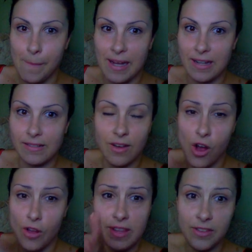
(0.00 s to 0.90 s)
but
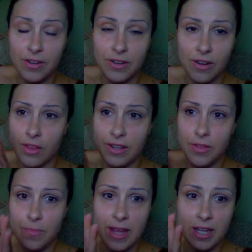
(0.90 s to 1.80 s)
all the other
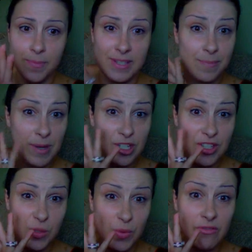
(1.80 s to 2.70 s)
makeups,
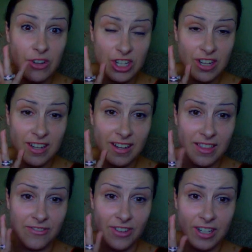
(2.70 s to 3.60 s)
especially Sweet Virginia
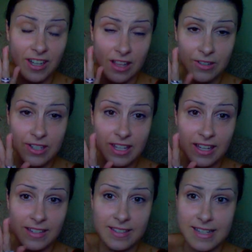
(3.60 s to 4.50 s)
in the Fun Colors
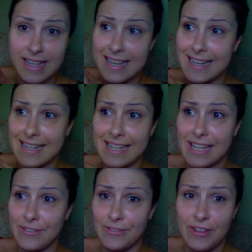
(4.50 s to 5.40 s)
kit,
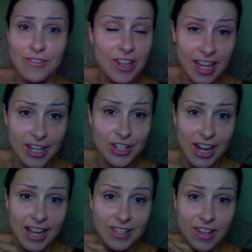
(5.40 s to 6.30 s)
if you can get your
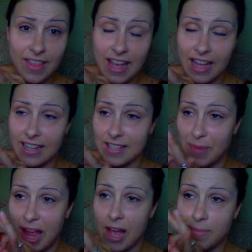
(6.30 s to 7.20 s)
hands on that, it's
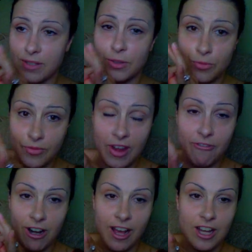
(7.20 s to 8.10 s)
my absolute
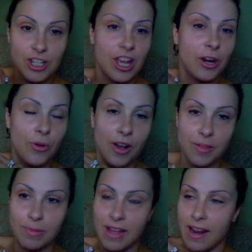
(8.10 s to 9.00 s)
favorite eyeshadow on
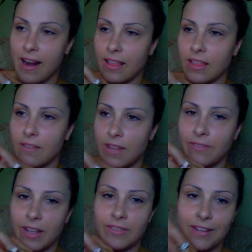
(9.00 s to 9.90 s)
the planet. I love
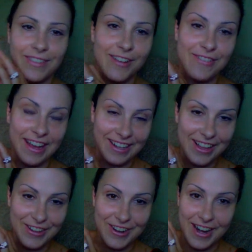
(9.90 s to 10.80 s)
that
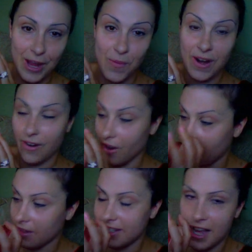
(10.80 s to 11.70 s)
color, and I wear it
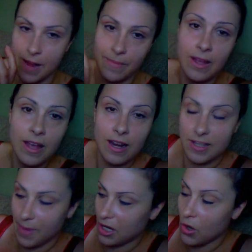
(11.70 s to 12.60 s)
all the time. It
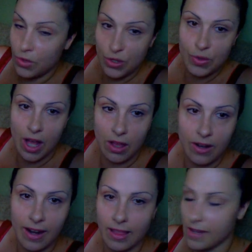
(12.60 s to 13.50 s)
is my go-to color,
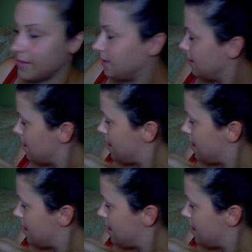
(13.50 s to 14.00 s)
and I love it.